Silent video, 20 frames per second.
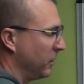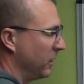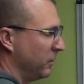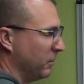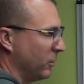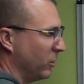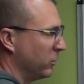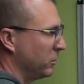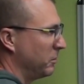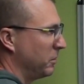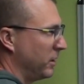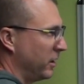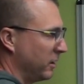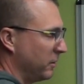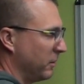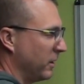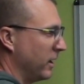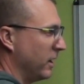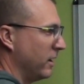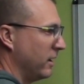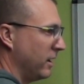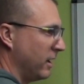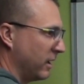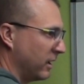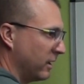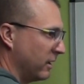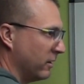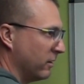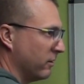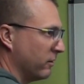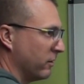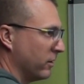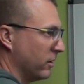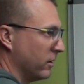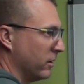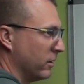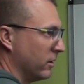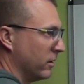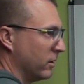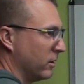multiplying by a negative
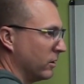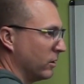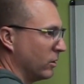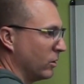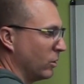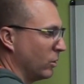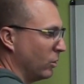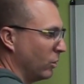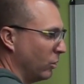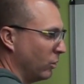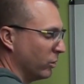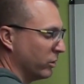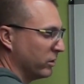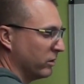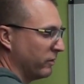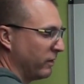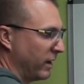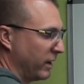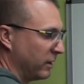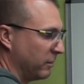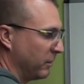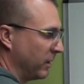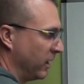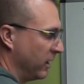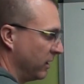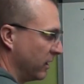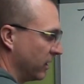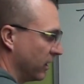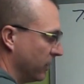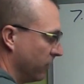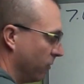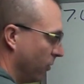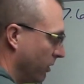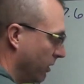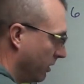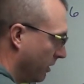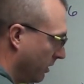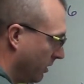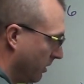or dividing by a negative 1,